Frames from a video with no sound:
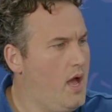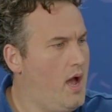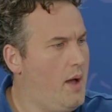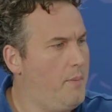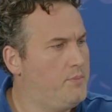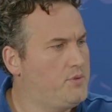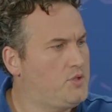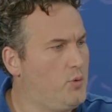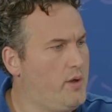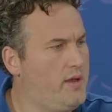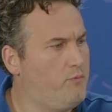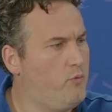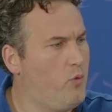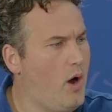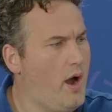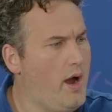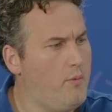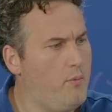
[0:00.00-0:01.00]
so we've
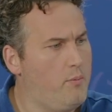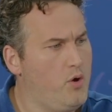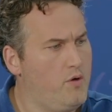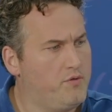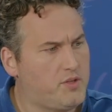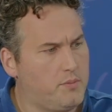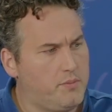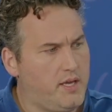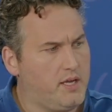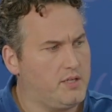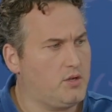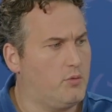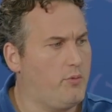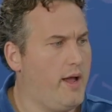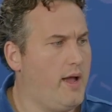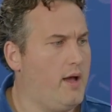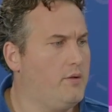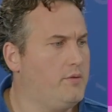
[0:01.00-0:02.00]
moved some things
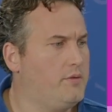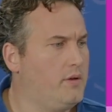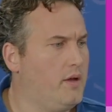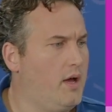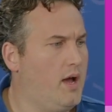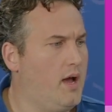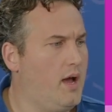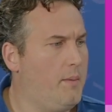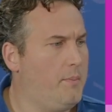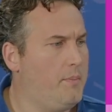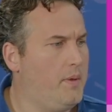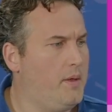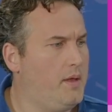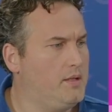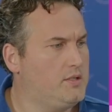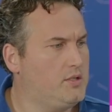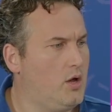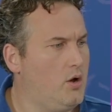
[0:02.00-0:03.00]
around,
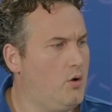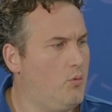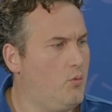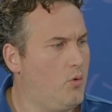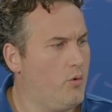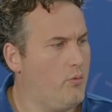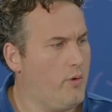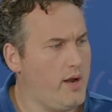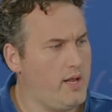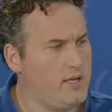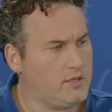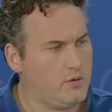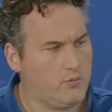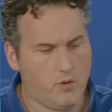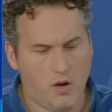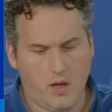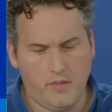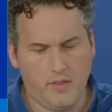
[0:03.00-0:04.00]
and so we're ready to
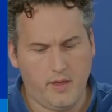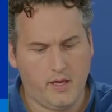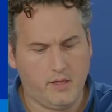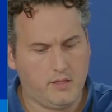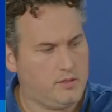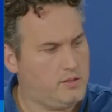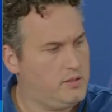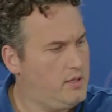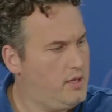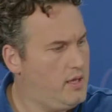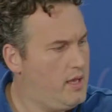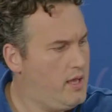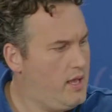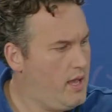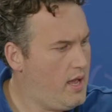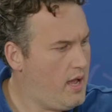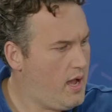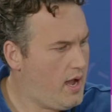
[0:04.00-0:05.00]
run this.
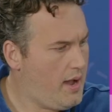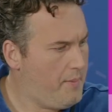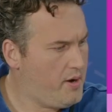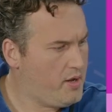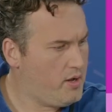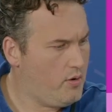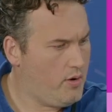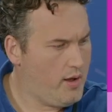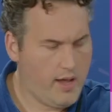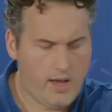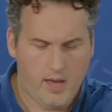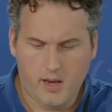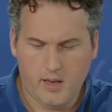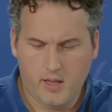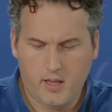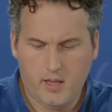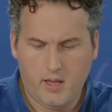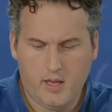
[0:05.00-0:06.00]
I'm going to go ahead
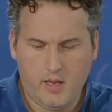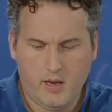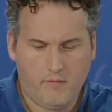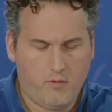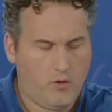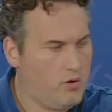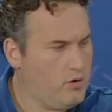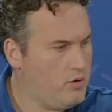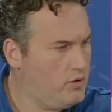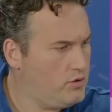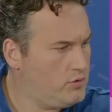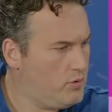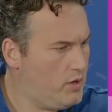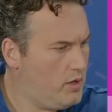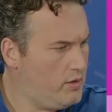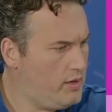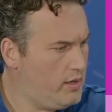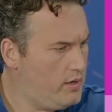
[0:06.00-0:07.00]
and, if all goes
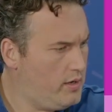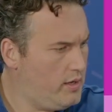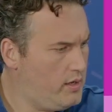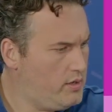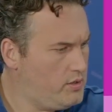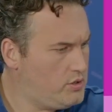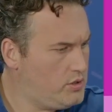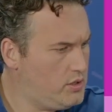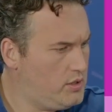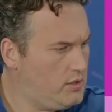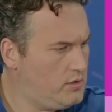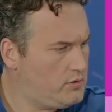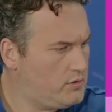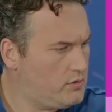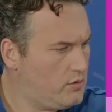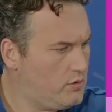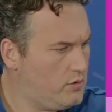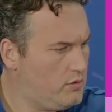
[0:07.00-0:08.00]
well, hit
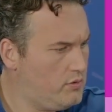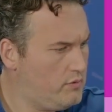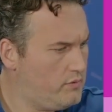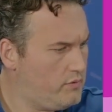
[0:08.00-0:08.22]
ng-serve.